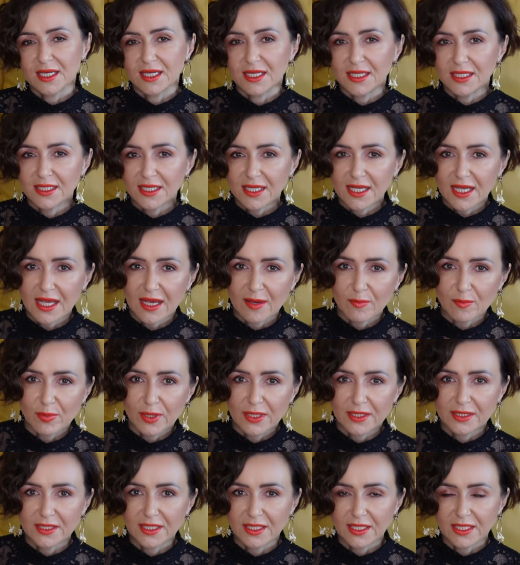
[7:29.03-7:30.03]
in a
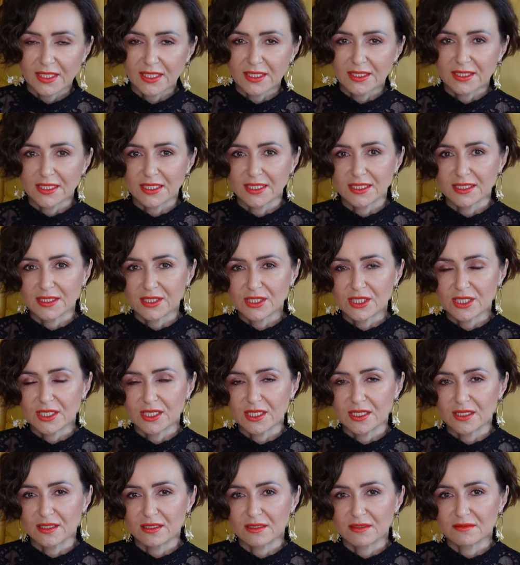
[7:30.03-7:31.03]
company
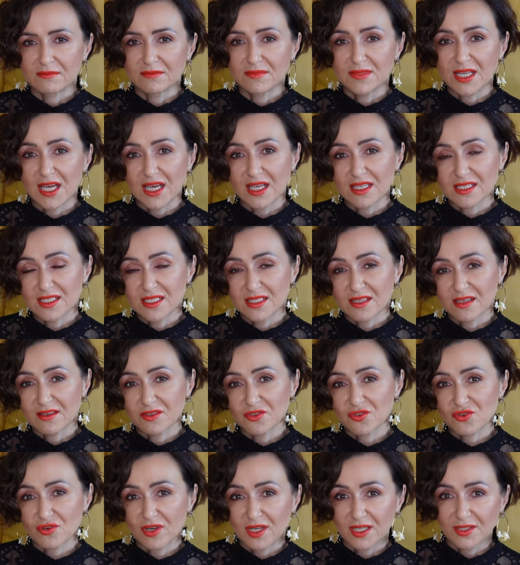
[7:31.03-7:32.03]
that does
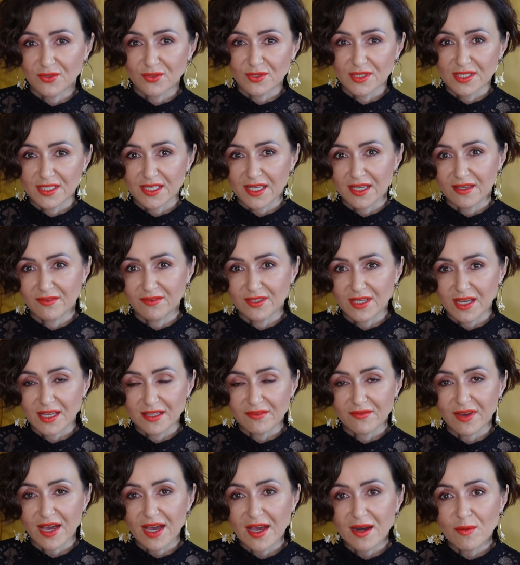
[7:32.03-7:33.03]
try to save the
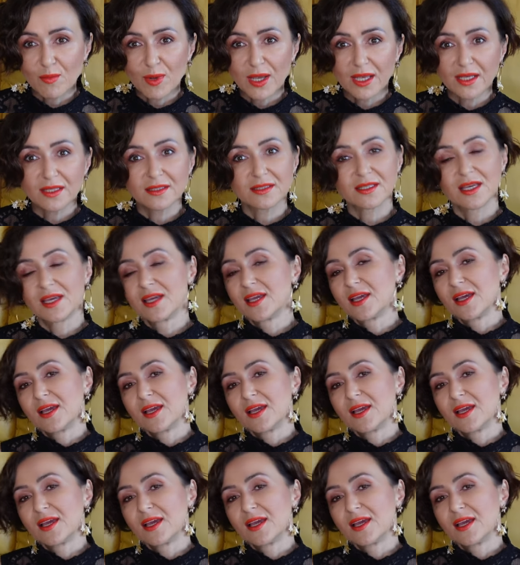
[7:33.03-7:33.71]
environment.